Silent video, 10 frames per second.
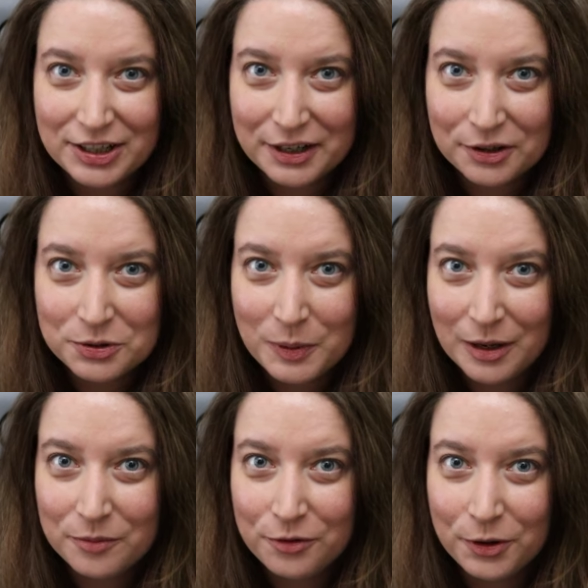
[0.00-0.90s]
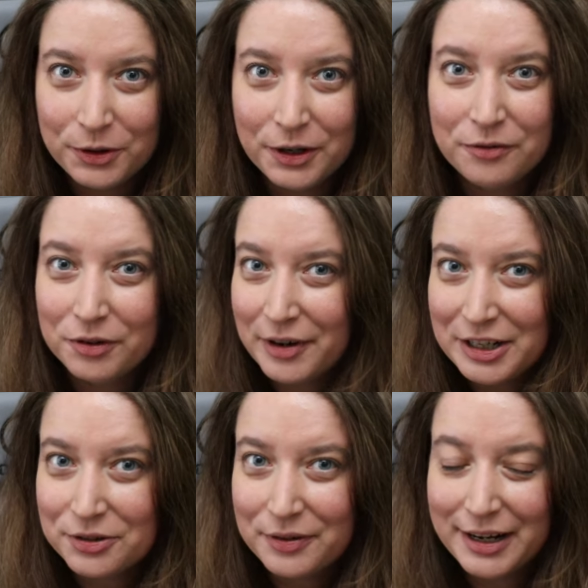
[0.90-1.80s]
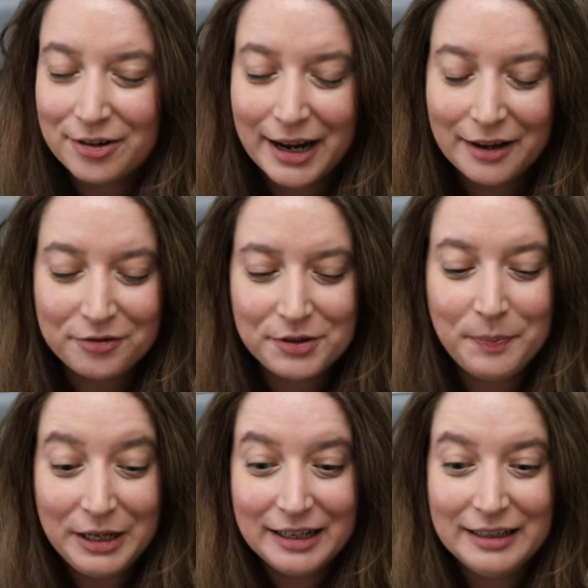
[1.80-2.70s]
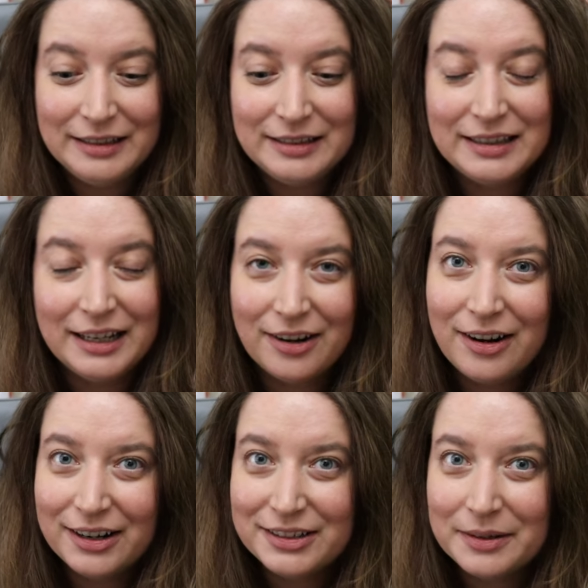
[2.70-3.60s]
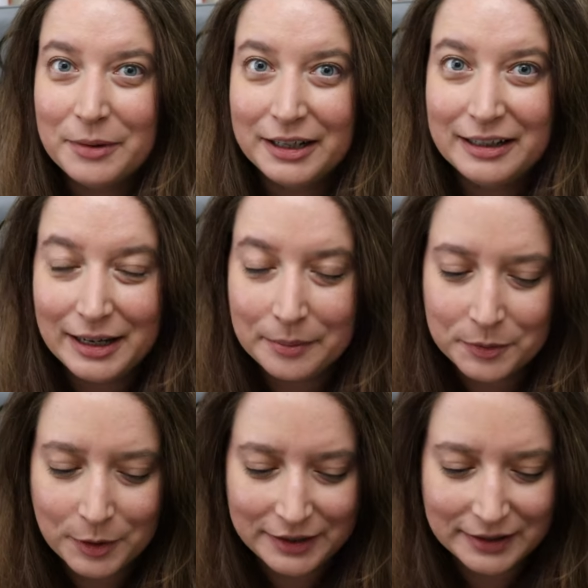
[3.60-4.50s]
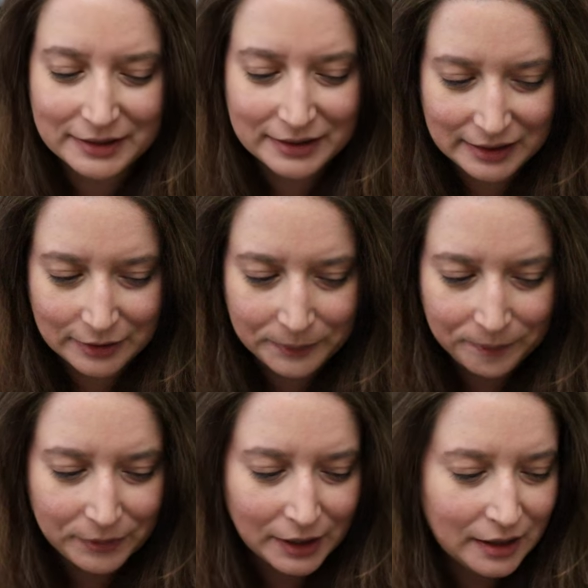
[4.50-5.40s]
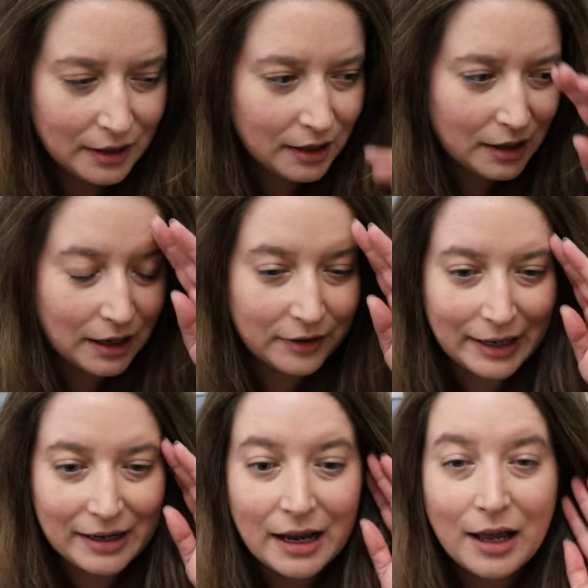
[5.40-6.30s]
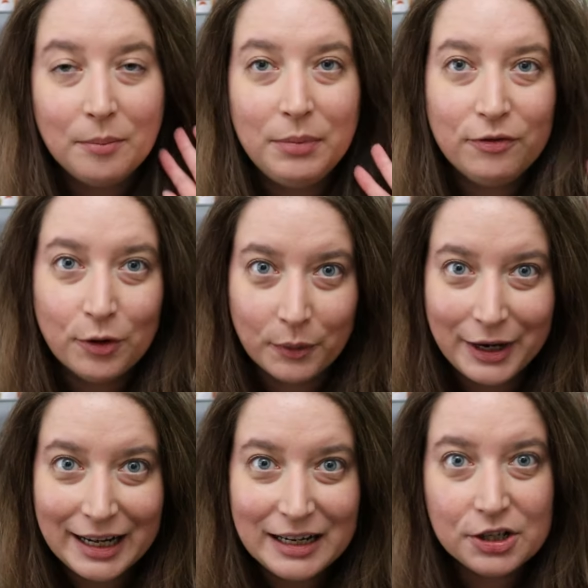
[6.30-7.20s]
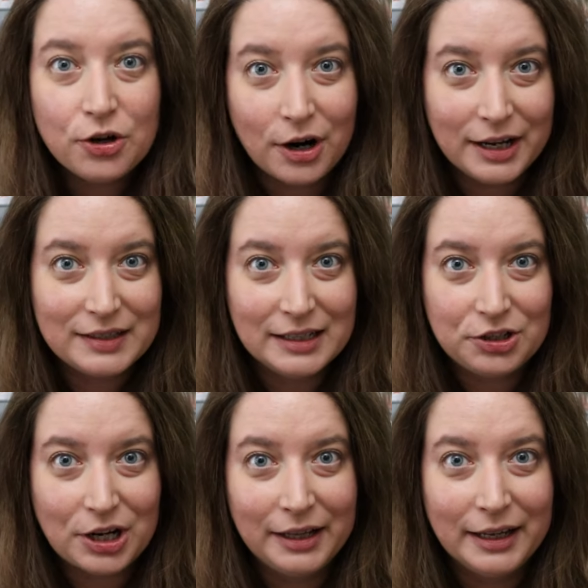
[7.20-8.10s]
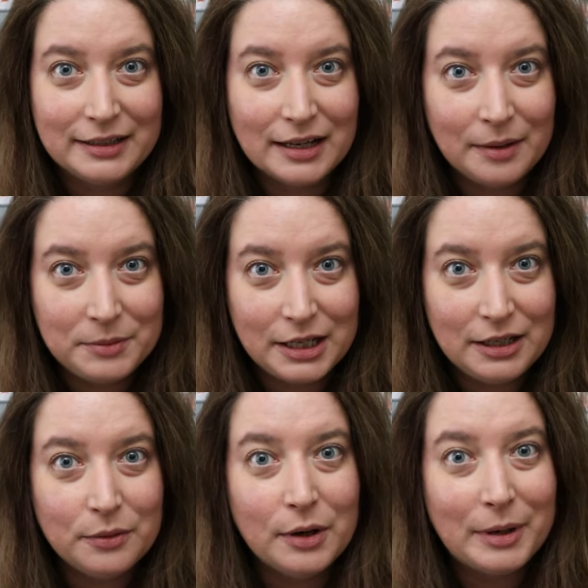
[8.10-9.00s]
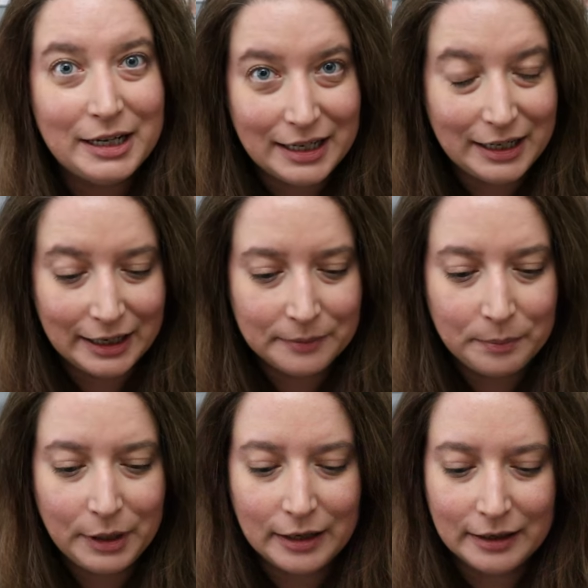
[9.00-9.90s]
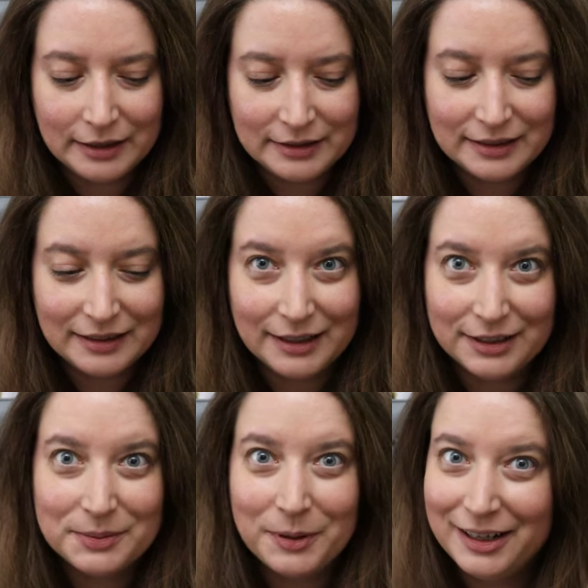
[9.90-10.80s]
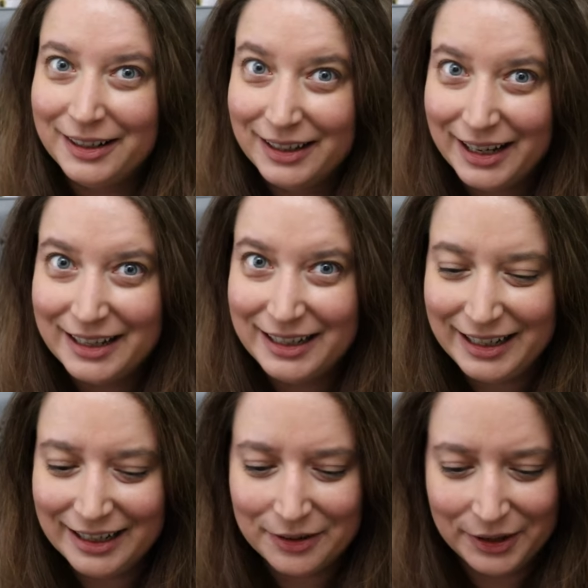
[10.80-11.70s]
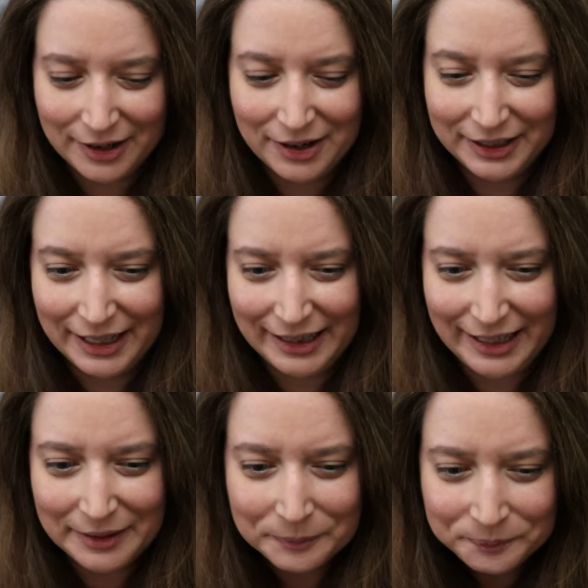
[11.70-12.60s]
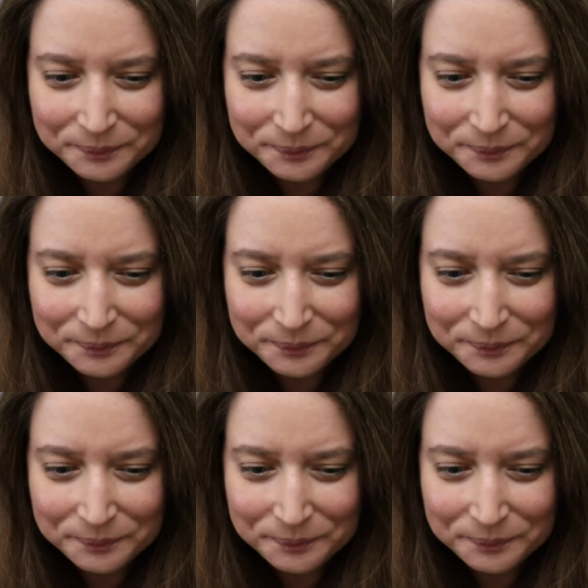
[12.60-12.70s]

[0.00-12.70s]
check your spam folder for Rachel Raycraft because there are some unclaimed prizes still. All right, before we get into cross stitch, I'd like to update you on my knitting because there's been a lot of knitting going on lately.